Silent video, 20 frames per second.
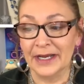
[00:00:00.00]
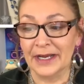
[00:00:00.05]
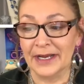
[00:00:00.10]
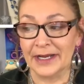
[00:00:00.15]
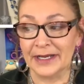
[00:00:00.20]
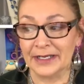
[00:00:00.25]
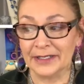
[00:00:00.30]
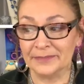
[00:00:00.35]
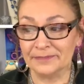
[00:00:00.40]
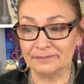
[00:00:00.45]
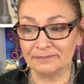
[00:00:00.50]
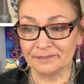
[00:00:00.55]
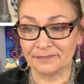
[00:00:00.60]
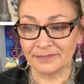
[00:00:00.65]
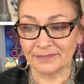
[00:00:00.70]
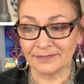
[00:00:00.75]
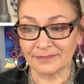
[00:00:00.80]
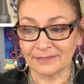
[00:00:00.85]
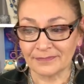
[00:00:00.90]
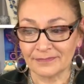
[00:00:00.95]
Um,
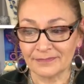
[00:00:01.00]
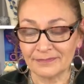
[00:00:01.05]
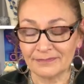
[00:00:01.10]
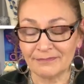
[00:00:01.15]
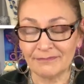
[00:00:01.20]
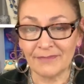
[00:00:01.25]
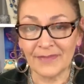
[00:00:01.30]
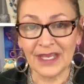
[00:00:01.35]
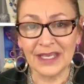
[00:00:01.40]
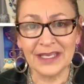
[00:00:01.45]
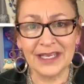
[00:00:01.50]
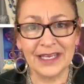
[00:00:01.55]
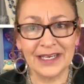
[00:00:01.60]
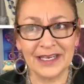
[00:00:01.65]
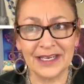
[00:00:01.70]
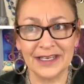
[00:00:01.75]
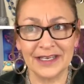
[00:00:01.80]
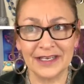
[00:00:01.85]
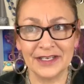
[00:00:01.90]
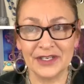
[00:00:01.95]
it
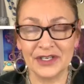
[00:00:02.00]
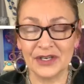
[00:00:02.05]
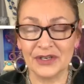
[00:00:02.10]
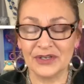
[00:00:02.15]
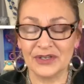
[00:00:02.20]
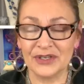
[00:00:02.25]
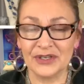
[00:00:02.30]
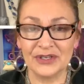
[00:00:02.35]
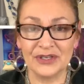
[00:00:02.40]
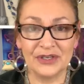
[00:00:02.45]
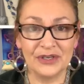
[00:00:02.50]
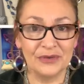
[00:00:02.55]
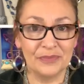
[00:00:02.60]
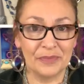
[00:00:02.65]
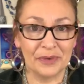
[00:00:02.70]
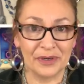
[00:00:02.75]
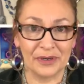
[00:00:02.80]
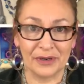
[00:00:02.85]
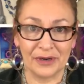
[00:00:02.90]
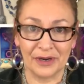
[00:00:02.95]
is
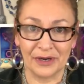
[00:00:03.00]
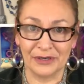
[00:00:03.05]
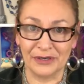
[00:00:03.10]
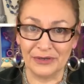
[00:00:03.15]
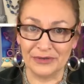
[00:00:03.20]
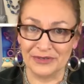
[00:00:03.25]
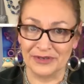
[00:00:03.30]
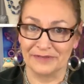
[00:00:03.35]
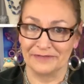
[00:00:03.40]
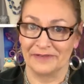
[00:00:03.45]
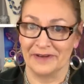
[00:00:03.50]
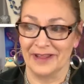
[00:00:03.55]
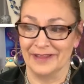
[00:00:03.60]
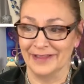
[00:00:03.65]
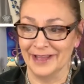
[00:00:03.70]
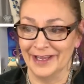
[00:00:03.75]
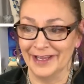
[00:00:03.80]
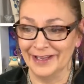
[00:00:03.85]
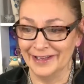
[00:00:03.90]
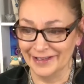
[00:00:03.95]
super user
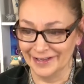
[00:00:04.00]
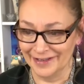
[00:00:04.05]
friendly,